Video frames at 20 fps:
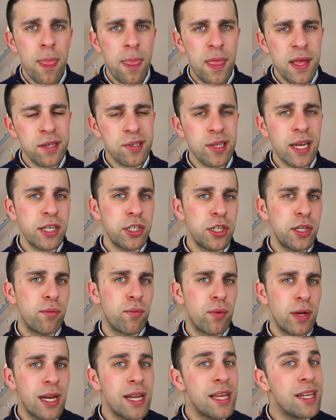this actually
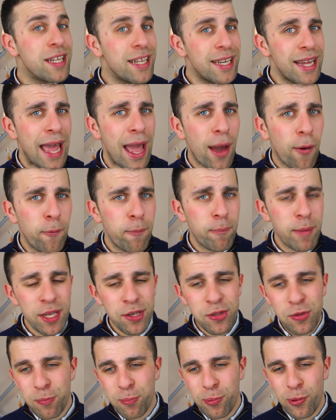really did help
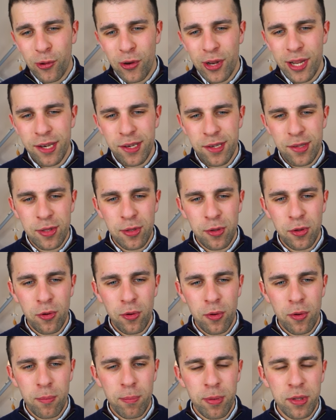me to put
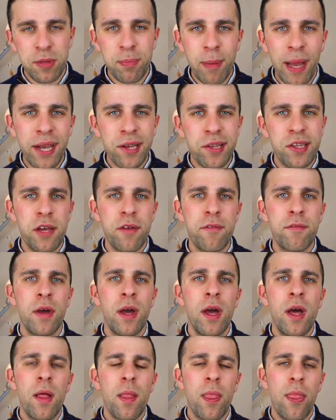into perspective
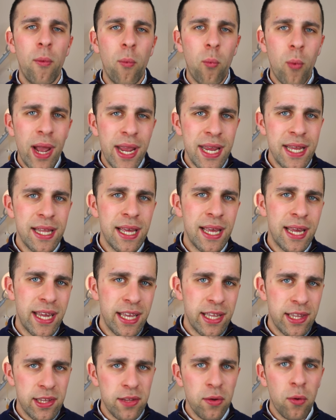the way that
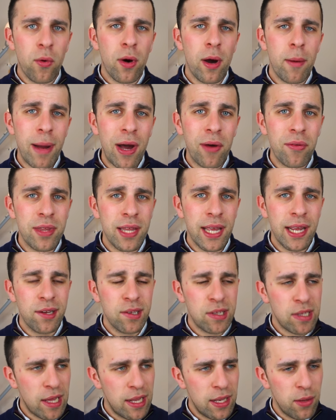he thought about
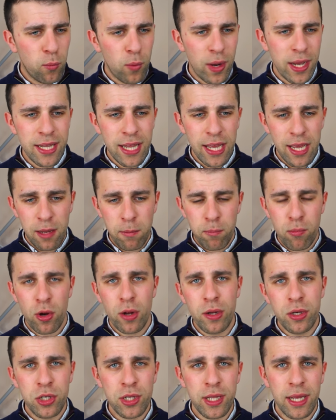things and the way that he
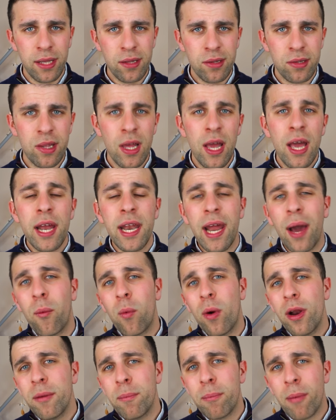approached things. Now,
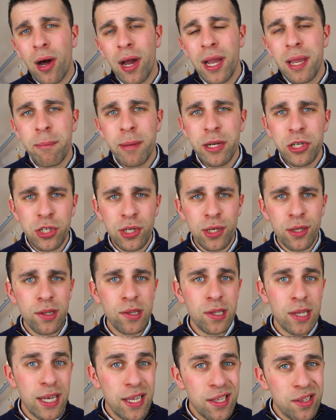one of my
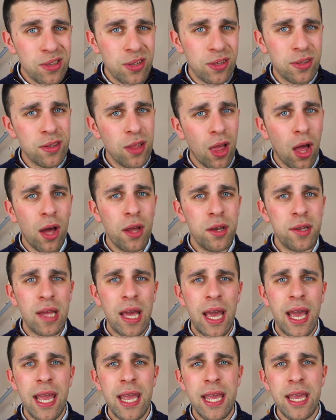missions is to start
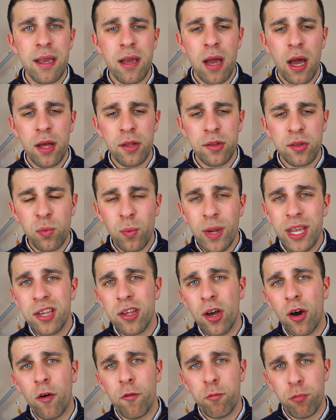a, a
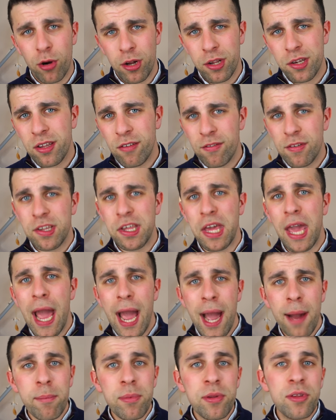suite of productivity
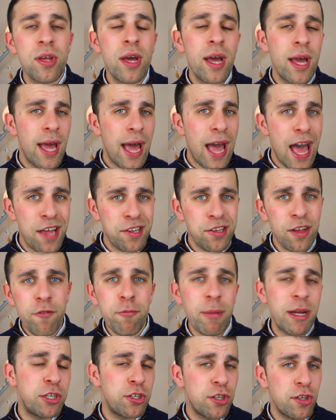apps, as
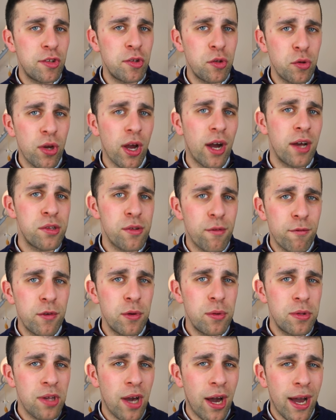I've mentioned to you guys a
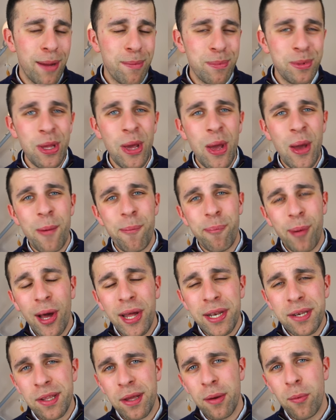few times,
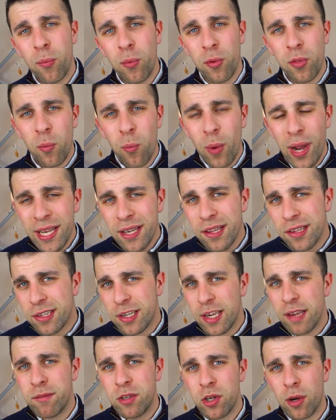but with the way that
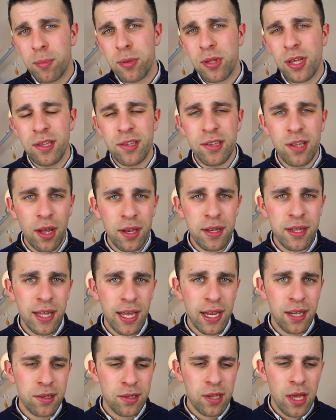Steve Jobs has done
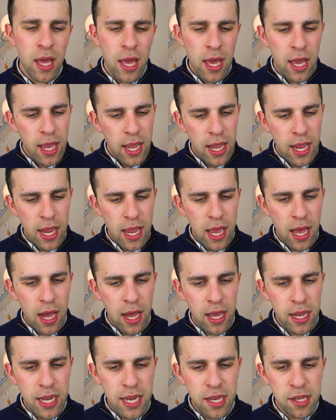things,
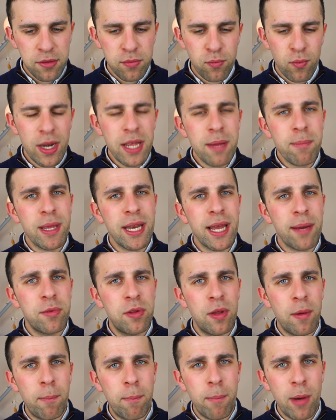uh, he's really been able
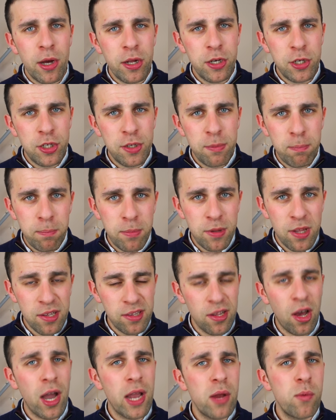to merge
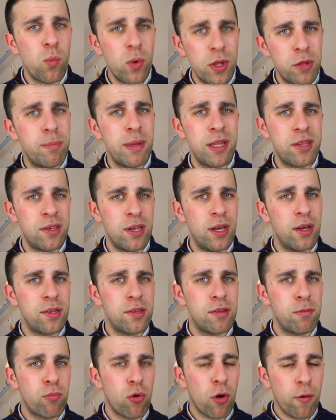design with
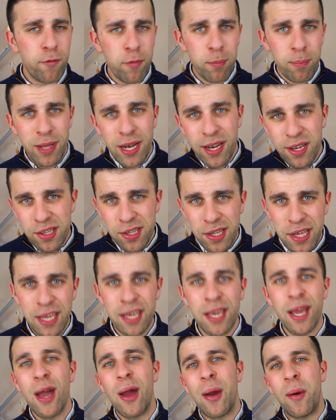business,
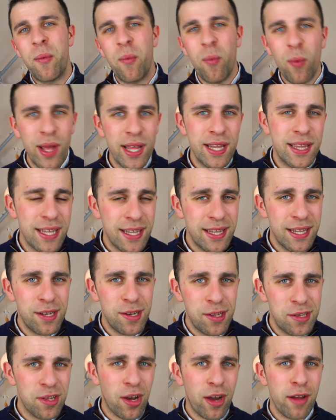profitability with the
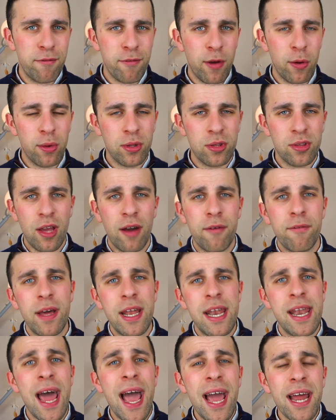design focused stuff,
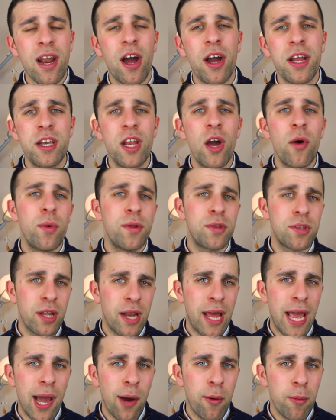and that I know is
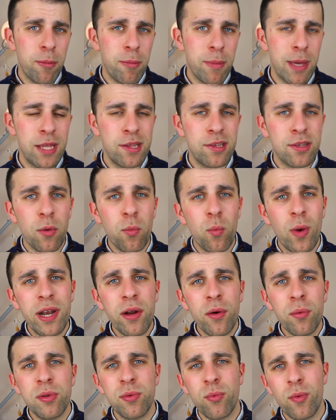going to help me. So
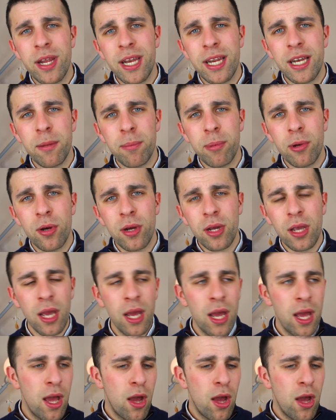when I was reading the book,